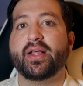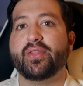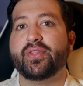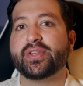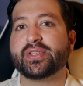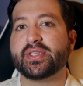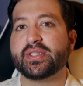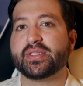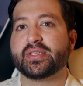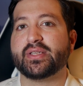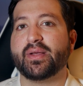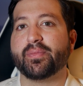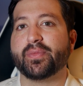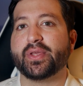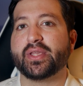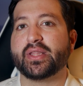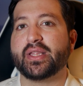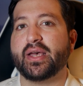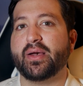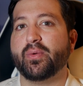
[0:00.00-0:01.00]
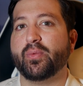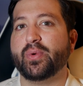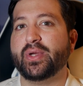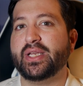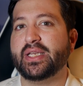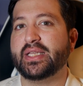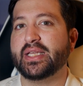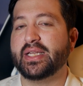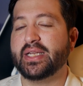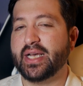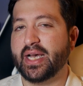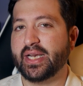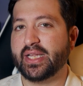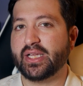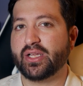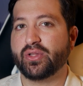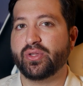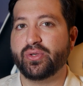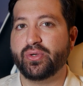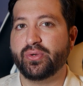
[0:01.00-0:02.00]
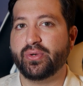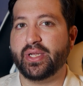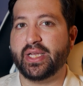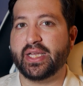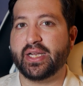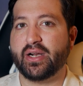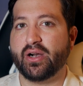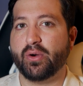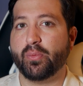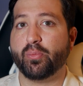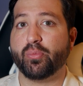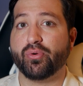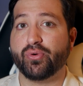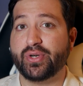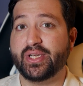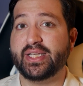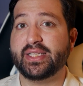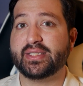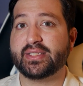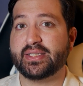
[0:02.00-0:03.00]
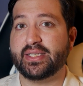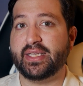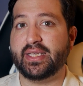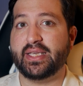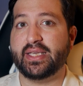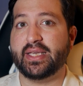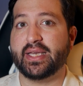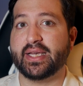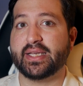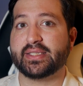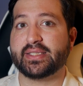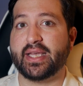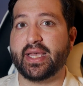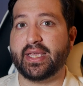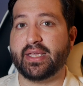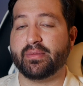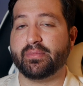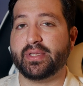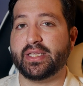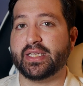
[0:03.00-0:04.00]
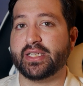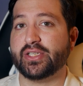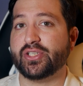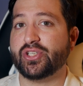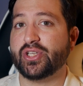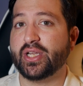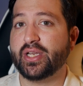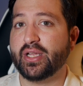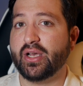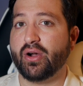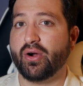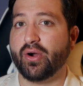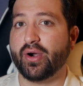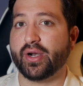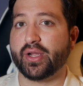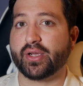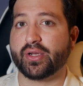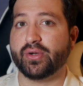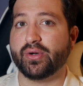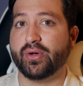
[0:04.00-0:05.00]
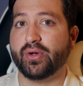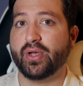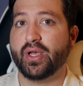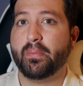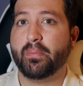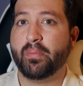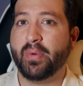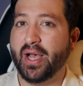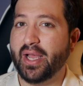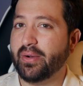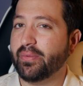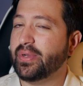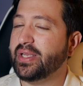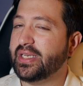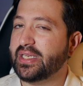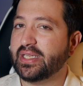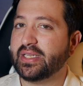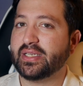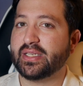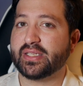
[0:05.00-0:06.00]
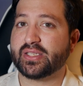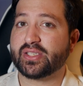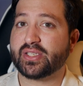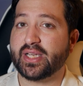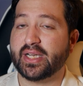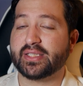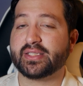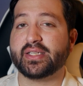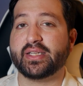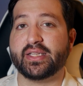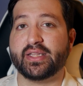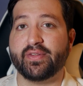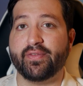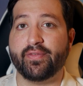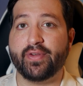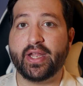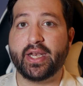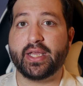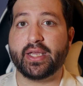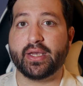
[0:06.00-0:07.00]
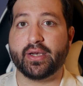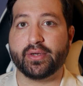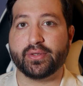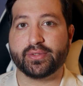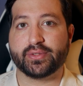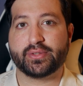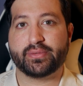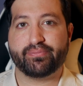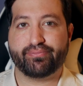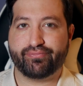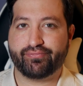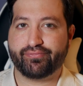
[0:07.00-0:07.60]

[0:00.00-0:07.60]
This is something that we did not include in our pre-C E S A M D agenda article, but we did discuss it in the videos.